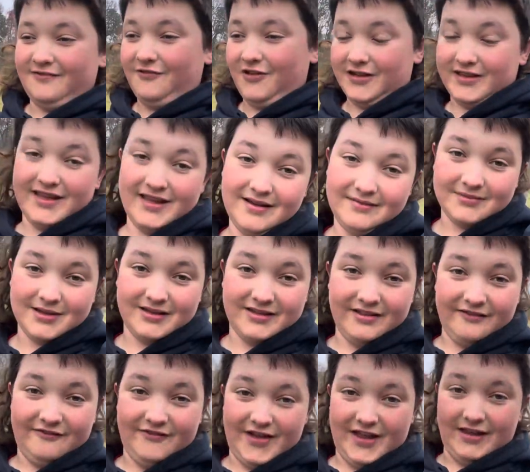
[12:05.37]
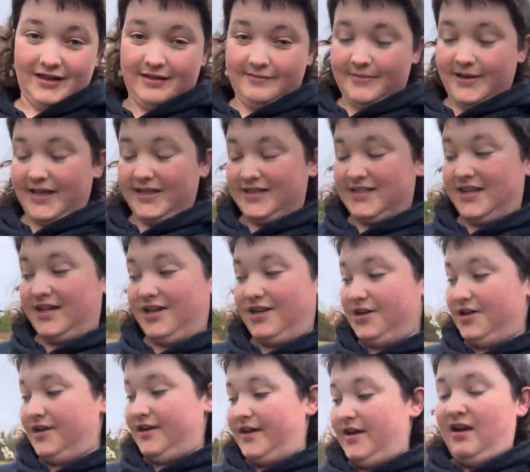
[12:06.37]
for them to develop into
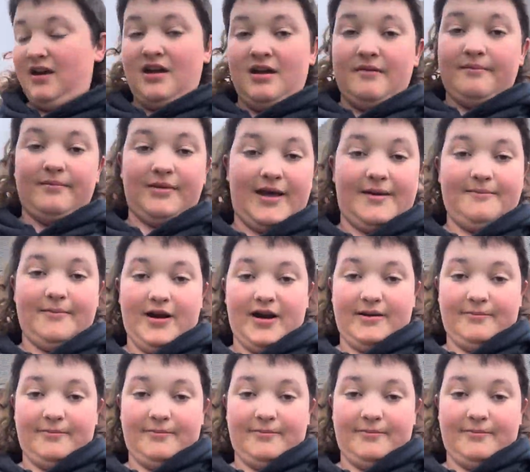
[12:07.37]
good blackberry